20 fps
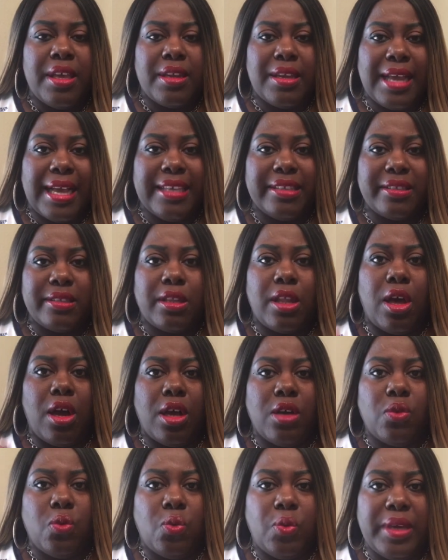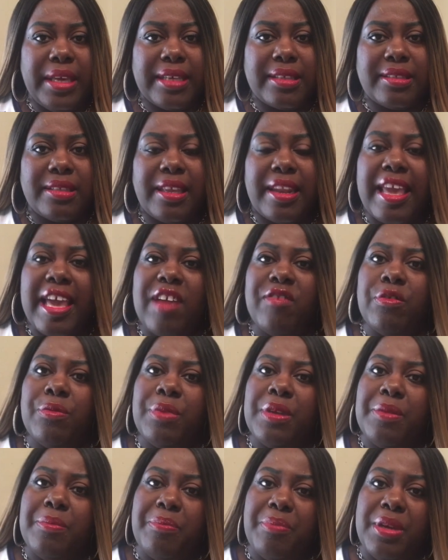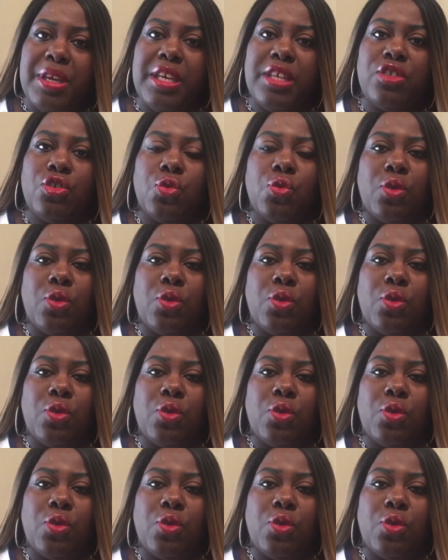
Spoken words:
nice long wicks that haven't been bent